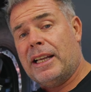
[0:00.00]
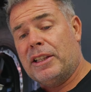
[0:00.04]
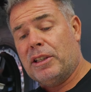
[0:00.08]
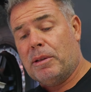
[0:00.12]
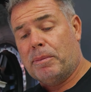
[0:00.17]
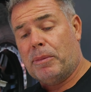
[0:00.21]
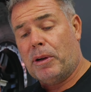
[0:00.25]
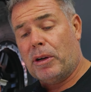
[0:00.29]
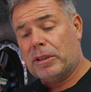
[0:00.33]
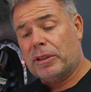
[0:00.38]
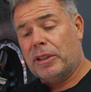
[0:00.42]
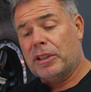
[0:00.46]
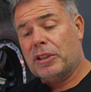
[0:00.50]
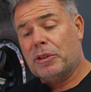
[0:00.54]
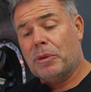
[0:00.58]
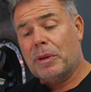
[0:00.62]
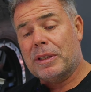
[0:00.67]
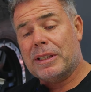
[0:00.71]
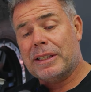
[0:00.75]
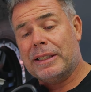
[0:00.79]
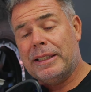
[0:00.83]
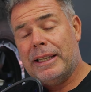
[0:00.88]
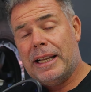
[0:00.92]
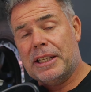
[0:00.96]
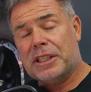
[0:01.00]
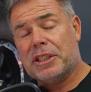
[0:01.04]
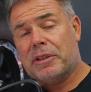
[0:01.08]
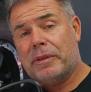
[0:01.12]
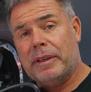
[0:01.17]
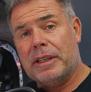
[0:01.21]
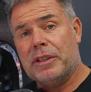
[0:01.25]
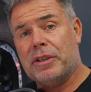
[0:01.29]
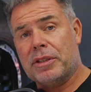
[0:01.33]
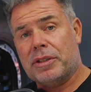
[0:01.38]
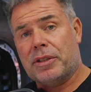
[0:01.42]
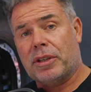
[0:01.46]
in the box now, so it's
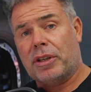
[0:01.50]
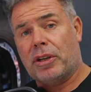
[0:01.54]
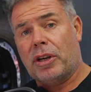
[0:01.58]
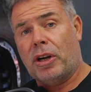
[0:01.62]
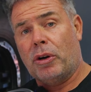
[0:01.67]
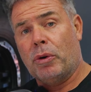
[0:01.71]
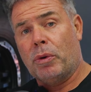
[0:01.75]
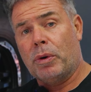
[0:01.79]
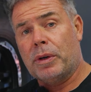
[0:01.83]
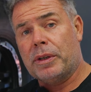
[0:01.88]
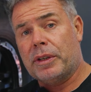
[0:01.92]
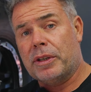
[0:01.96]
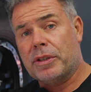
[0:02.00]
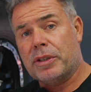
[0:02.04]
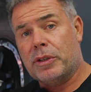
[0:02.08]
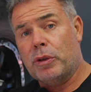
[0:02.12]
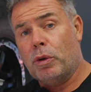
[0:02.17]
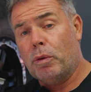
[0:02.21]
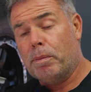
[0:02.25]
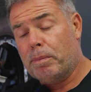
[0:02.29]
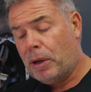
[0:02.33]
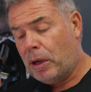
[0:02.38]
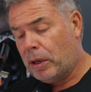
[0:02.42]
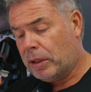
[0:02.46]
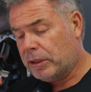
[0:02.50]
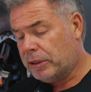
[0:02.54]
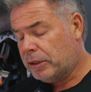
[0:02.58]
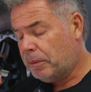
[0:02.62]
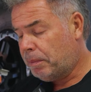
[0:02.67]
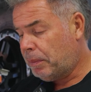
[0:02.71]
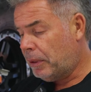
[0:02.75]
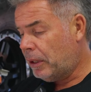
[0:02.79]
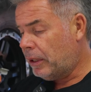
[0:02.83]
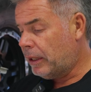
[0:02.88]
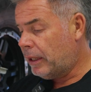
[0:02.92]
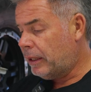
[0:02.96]
literally just a cord. There's no box to
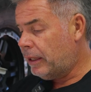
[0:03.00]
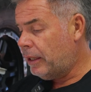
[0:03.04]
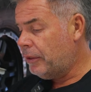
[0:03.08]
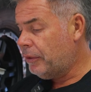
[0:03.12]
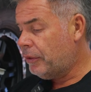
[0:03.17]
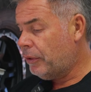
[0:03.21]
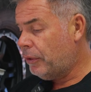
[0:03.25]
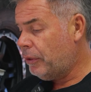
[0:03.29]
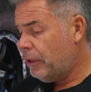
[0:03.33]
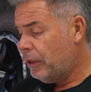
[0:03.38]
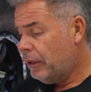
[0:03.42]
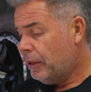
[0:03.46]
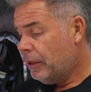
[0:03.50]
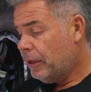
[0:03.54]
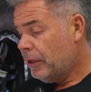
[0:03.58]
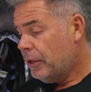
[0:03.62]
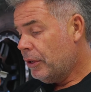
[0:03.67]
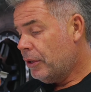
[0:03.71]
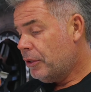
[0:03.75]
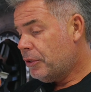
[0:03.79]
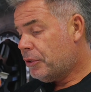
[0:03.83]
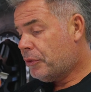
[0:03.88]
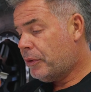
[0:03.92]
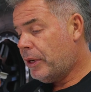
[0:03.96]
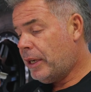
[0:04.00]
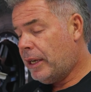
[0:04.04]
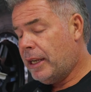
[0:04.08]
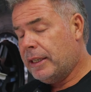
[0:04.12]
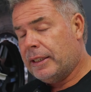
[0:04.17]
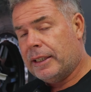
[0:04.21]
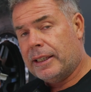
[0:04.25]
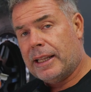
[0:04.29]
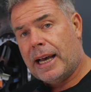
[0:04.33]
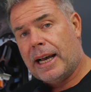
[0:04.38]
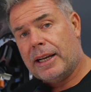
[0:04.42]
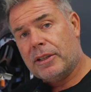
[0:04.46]
plug it into. Straight
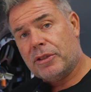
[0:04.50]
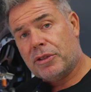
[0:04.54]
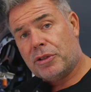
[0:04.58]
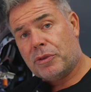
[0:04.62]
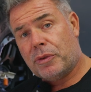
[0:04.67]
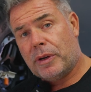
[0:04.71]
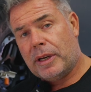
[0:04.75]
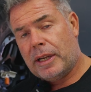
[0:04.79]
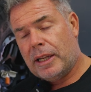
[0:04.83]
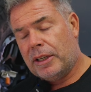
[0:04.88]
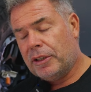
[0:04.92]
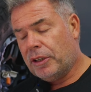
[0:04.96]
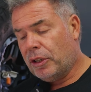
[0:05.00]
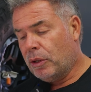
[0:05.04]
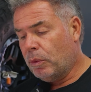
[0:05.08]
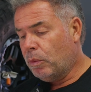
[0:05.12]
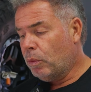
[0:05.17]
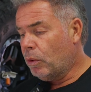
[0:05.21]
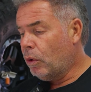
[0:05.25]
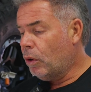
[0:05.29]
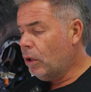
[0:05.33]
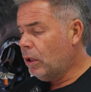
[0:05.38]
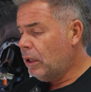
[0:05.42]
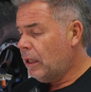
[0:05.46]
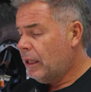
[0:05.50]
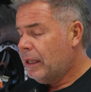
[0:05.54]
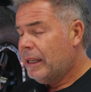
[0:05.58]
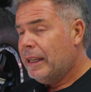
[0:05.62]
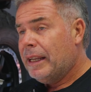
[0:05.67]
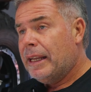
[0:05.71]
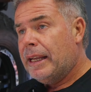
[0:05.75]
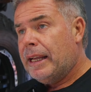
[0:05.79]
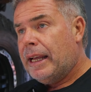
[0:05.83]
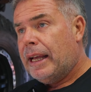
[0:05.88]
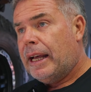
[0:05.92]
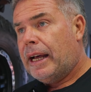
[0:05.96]
into that, straight into the wall.
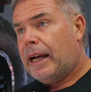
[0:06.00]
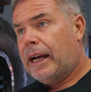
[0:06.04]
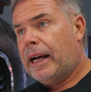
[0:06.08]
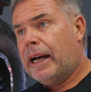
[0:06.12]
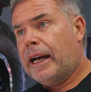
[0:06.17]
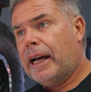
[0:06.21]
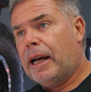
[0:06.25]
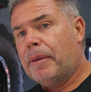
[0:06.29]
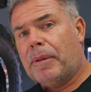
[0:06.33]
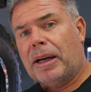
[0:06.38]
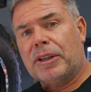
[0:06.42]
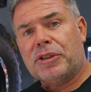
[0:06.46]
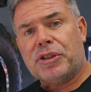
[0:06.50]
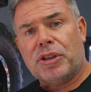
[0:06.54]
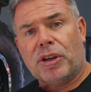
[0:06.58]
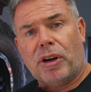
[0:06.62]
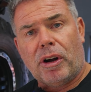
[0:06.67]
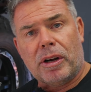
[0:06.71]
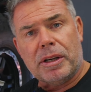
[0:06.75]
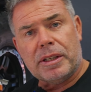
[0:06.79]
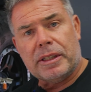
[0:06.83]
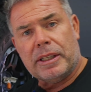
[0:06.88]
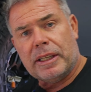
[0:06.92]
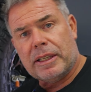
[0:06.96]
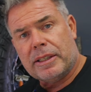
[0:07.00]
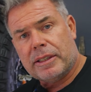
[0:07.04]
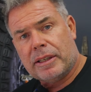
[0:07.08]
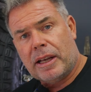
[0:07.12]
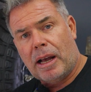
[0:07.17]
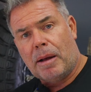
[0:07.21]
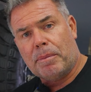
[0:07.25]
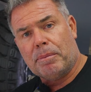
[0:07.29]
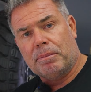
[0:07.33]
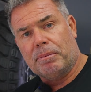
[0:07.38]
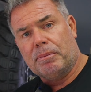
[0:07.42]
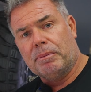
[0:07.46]
I charged this
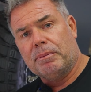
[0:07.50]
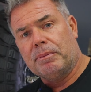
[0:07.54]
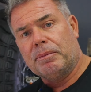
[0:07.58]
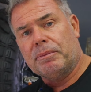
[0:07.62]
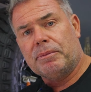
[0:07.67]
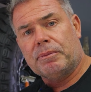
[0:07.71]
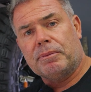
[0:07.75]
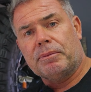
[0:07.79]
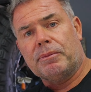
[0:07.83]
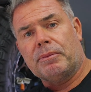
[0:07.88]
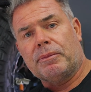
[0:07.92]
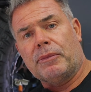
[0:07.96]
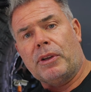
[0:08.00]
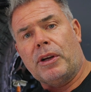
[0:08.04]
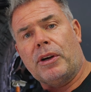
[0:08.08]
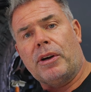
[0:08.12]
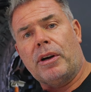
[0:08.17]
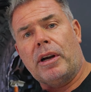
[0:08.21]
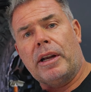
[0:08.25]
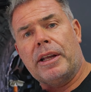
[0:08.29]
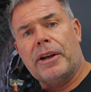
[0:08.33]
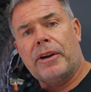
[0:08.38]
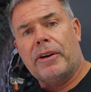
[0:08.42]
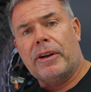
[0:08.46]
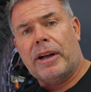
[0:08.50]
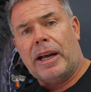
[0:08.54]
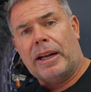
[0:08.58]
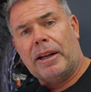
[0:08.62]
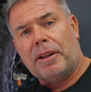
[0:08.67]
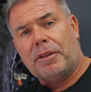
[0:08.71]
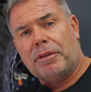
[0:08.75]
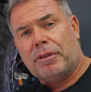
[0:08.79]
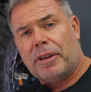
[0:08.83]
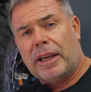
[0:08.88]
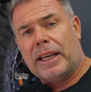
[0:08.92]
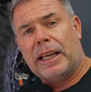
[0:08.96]
up earlier, and
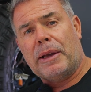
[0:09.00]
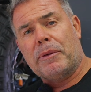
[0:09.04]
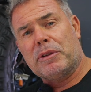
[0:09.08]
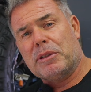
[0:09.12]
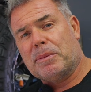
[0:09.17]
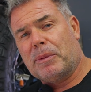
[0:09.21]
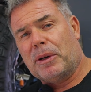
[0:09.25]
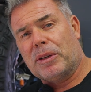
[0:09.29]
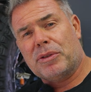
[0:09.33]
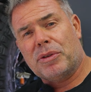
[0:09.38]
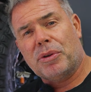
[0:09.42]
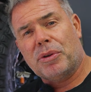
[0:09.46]
I think it was about